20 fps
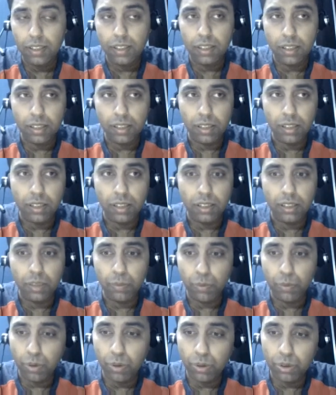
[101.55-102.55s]
the
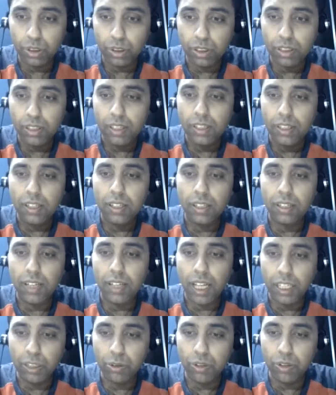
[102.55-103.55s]
most
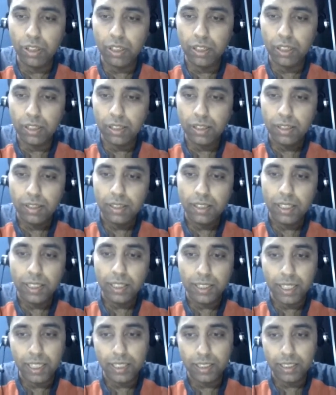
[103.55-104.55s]
granular
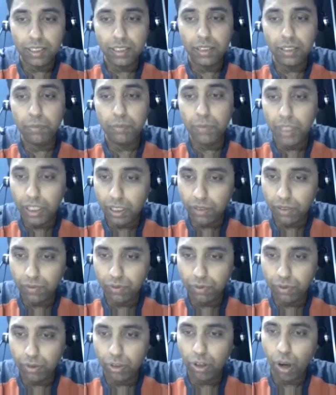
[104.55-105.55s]
yet
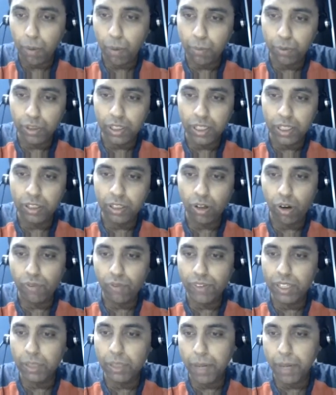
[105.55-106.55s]
meaningful component of
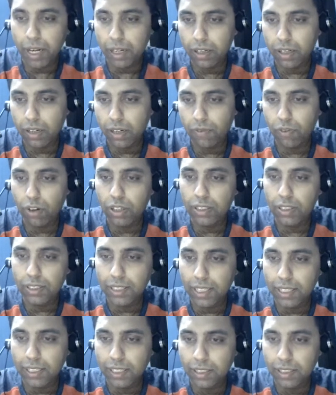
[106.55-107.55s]
any paragraph or any
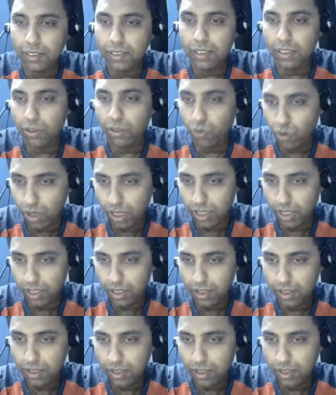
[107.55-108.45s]
sentence is the word.